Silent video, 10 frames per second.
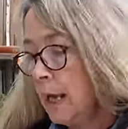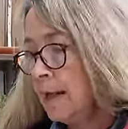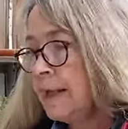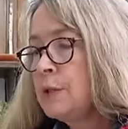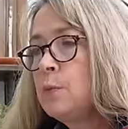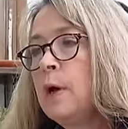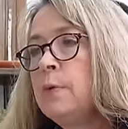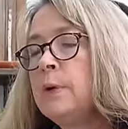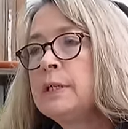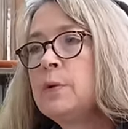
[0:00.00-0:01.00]
and that's
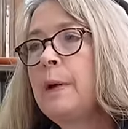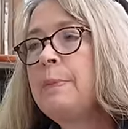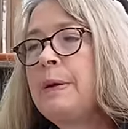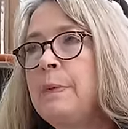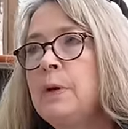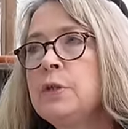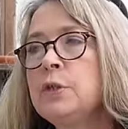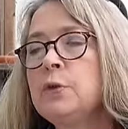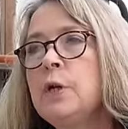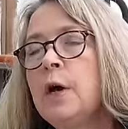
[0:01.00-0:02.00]
one reason why people
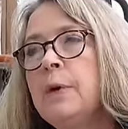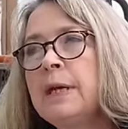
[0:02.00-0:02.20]
do not